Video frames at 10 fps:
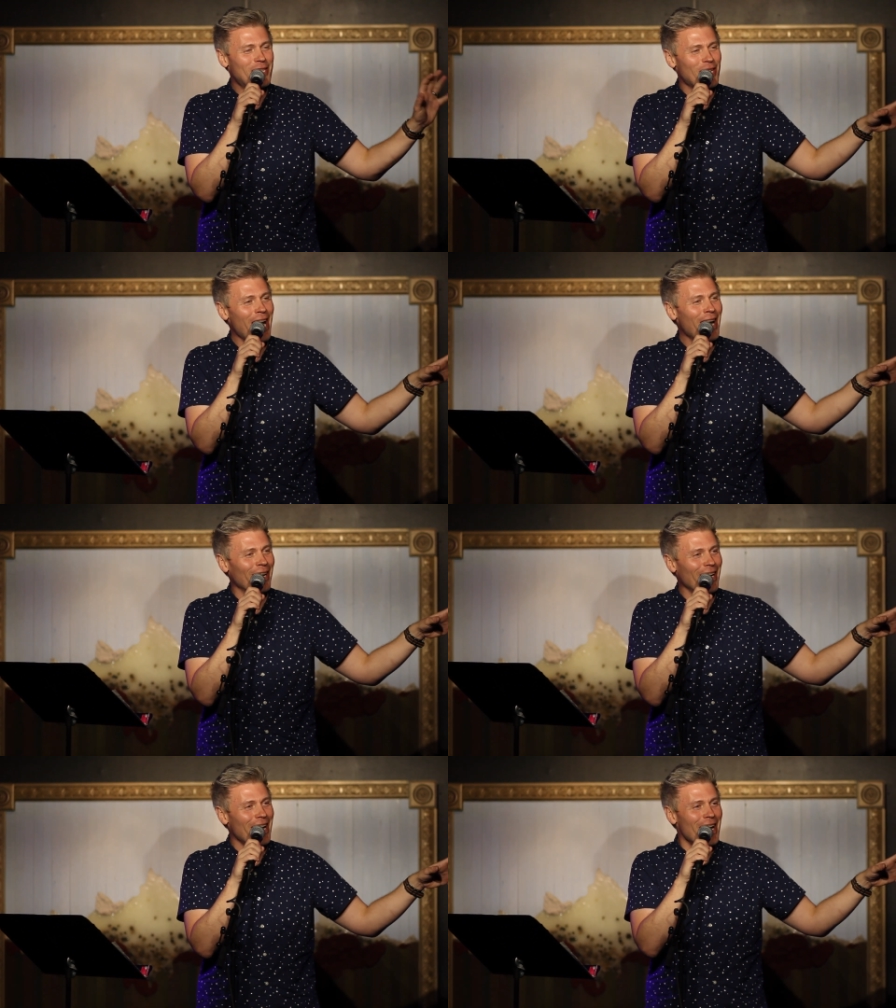
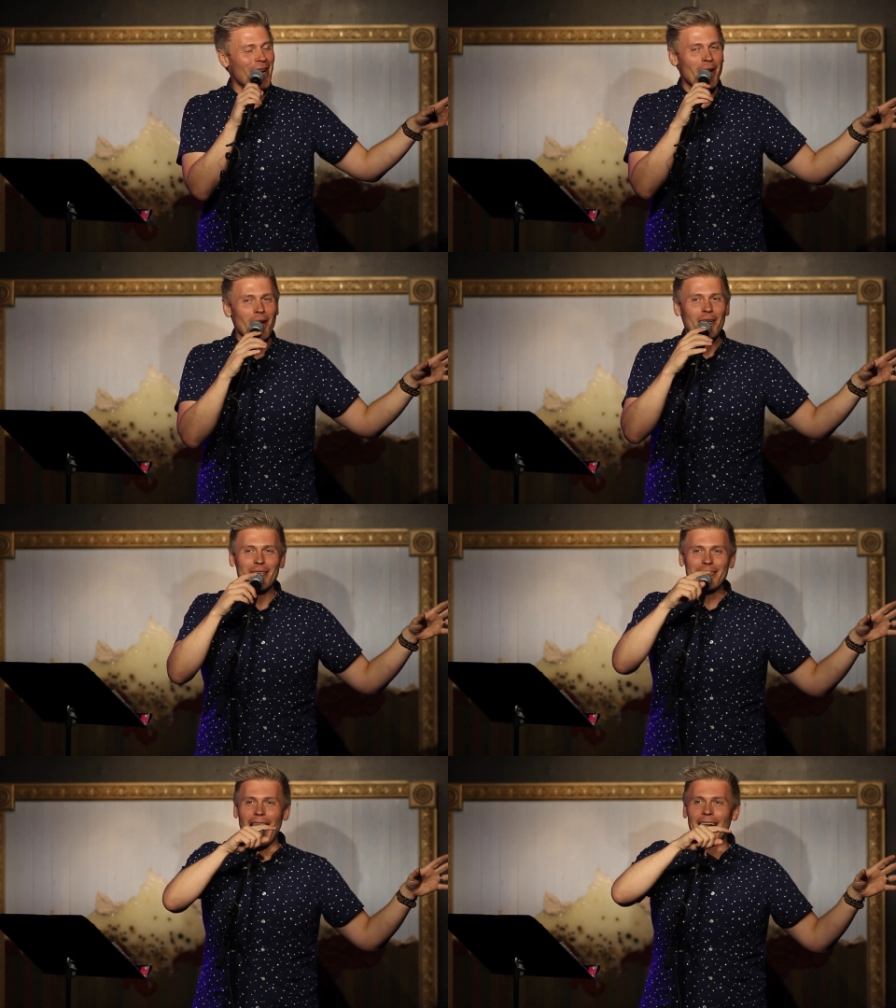Cher
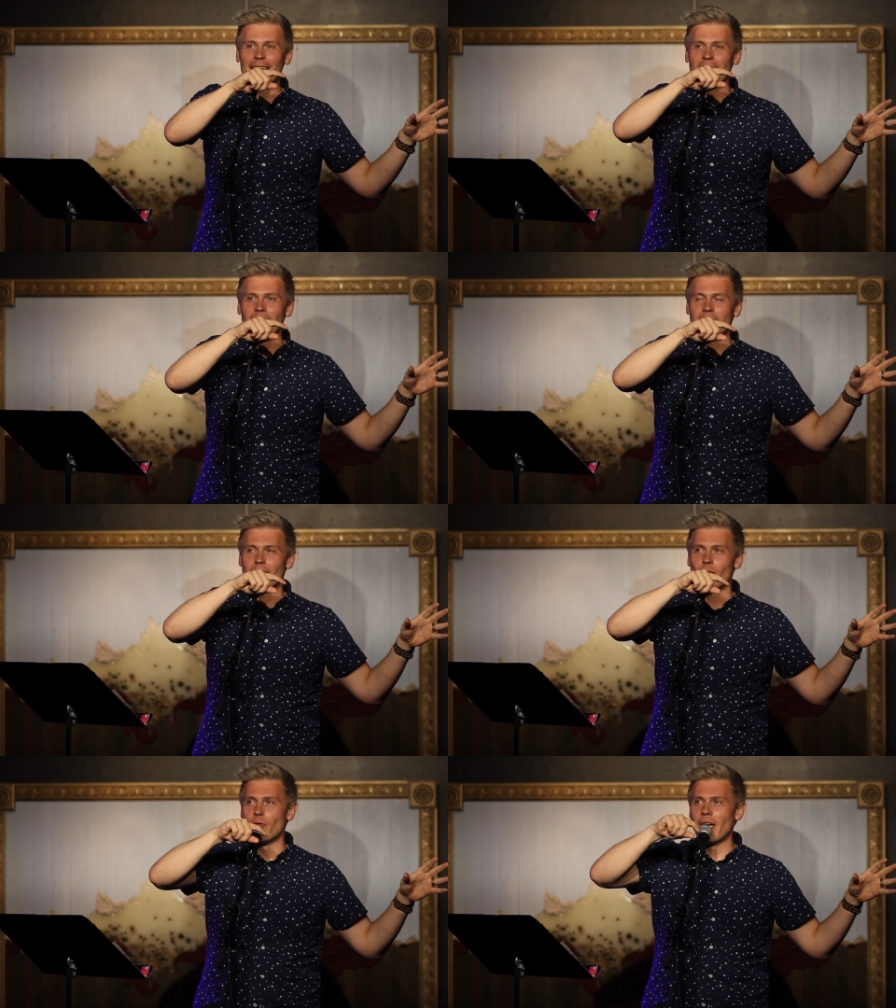decided to,
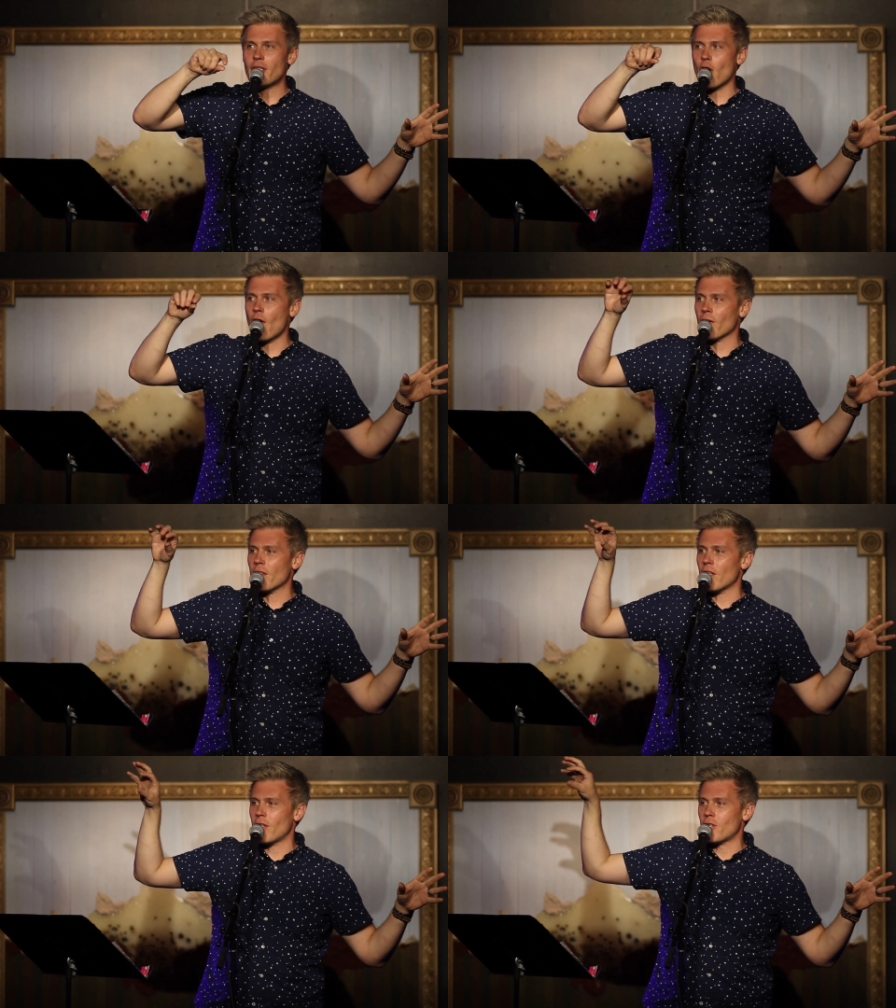to reach over
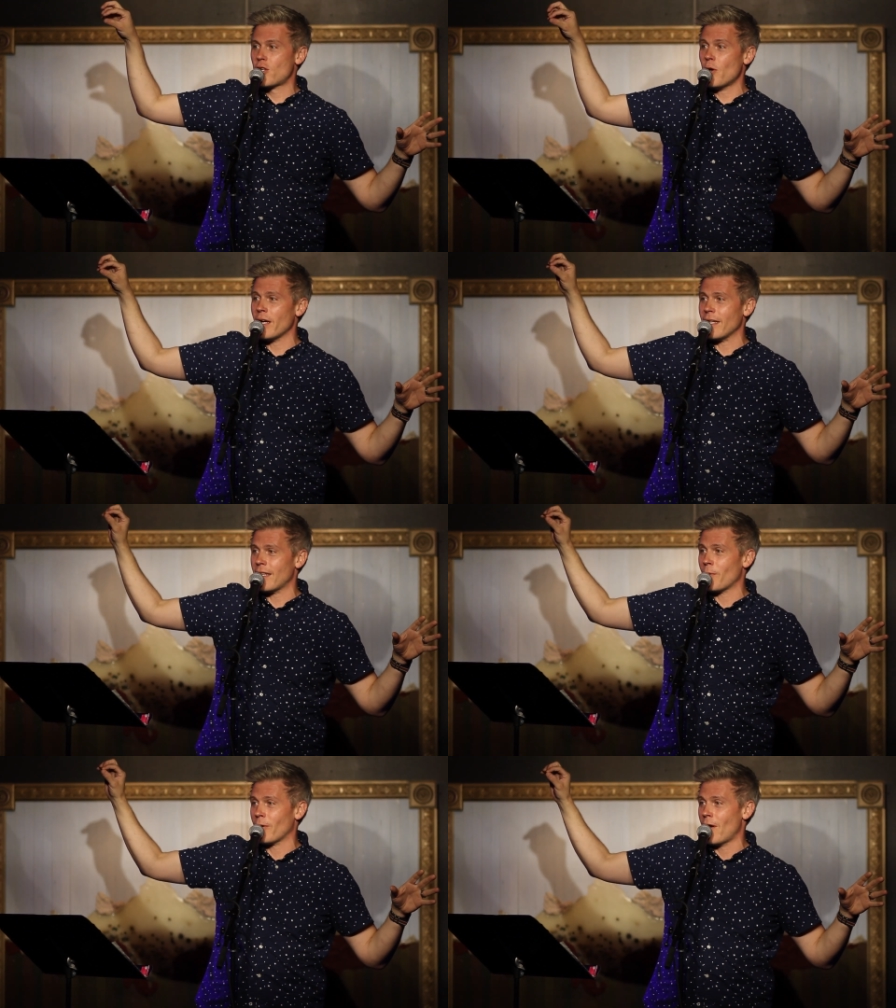the, the joint
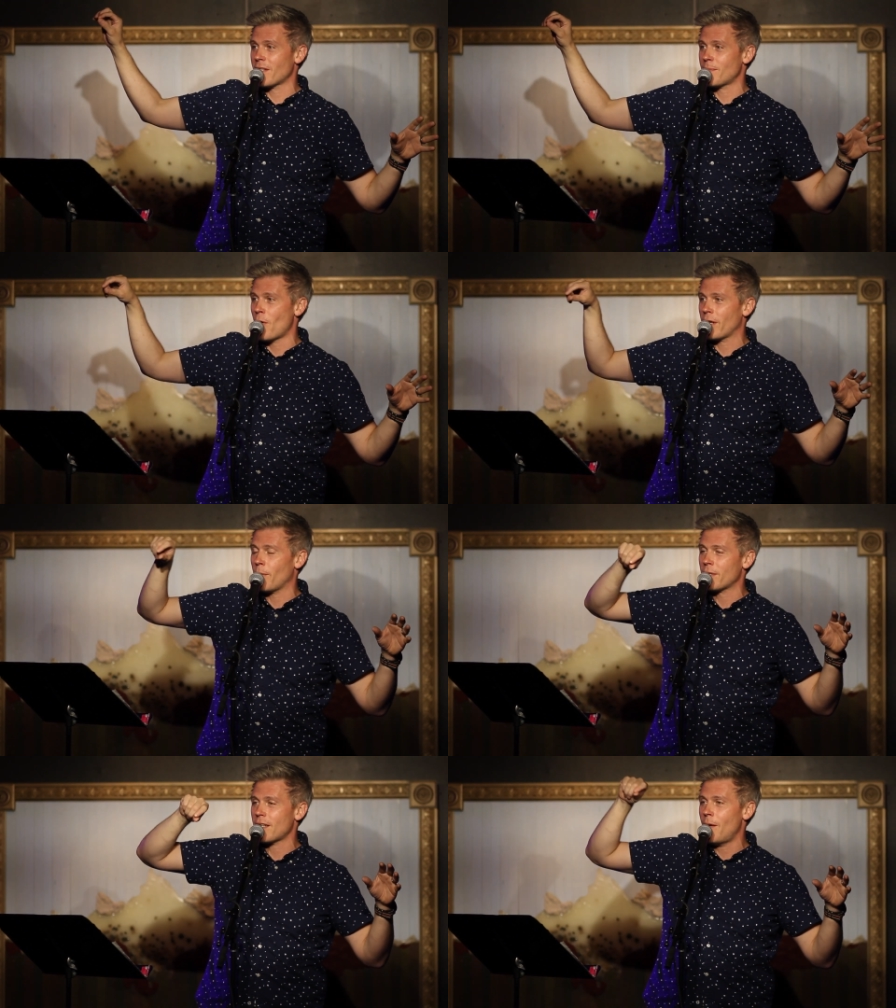that we were all smoking
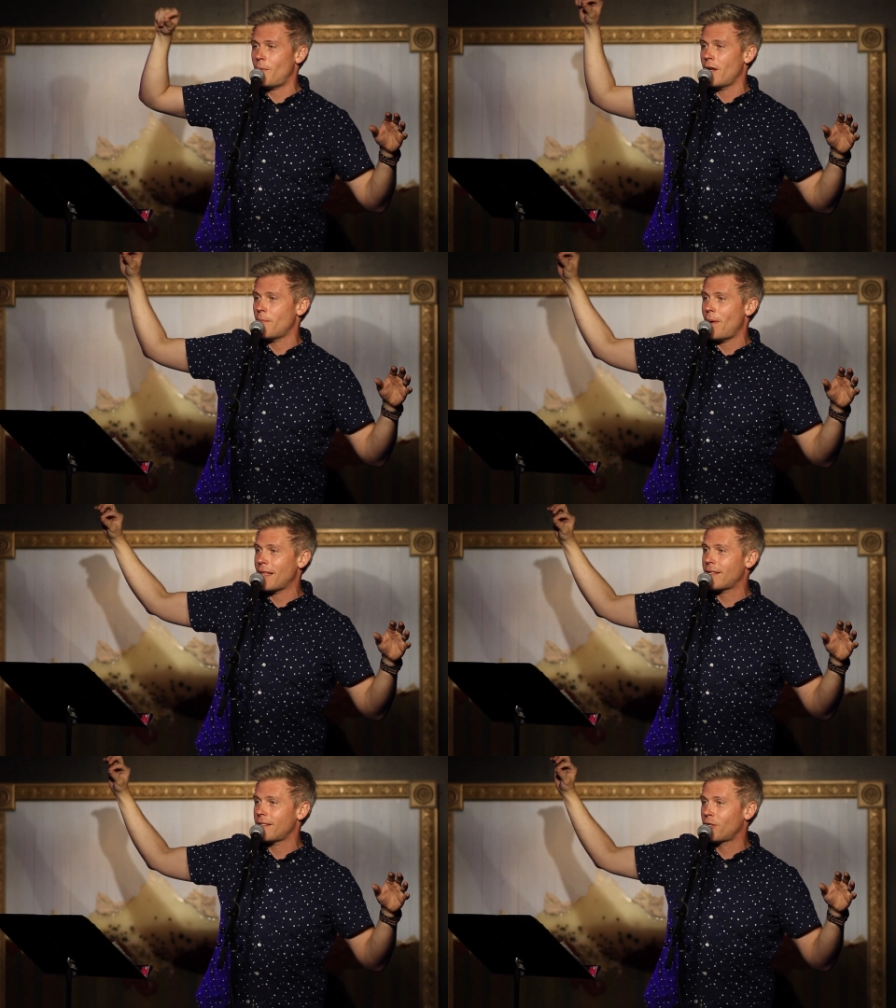was up on
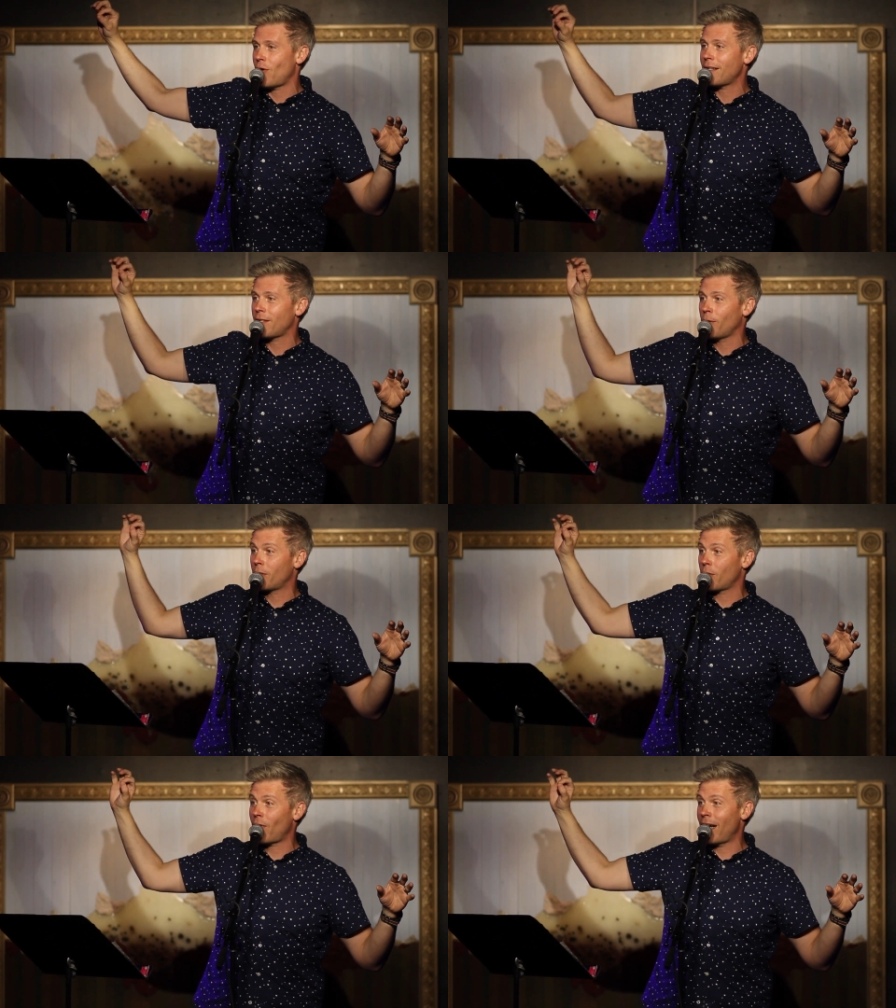Beth's dresser,
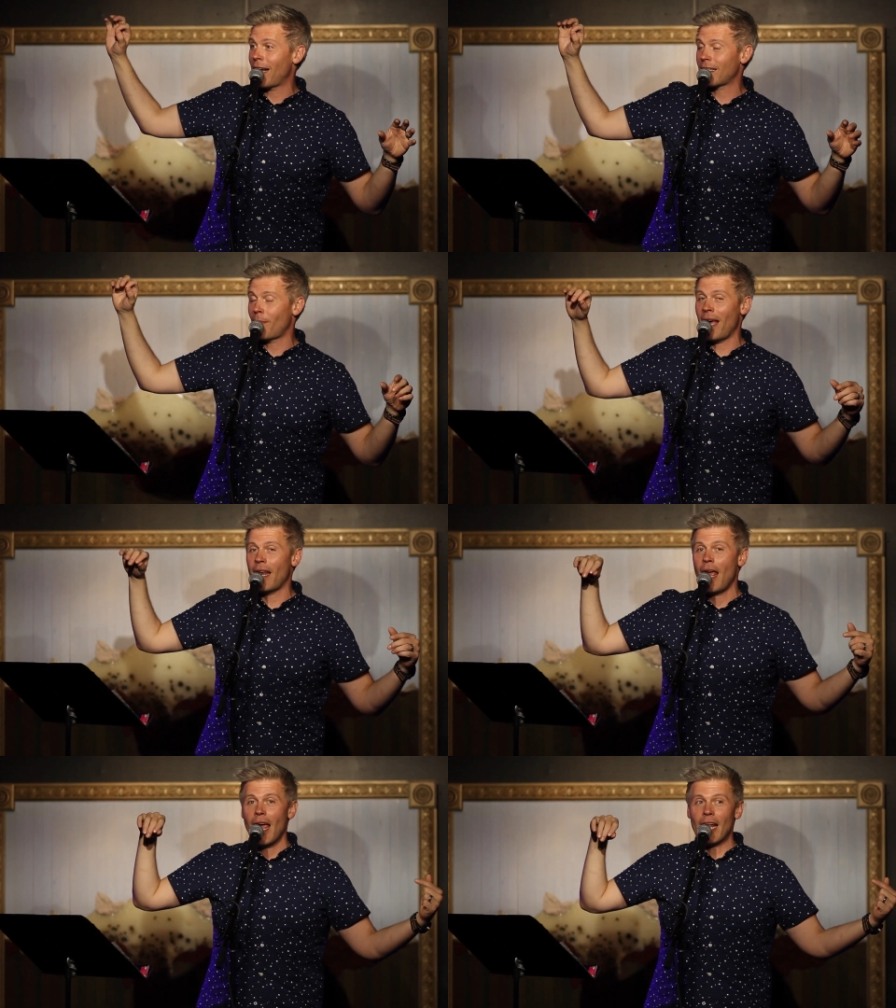which was right next to the bed,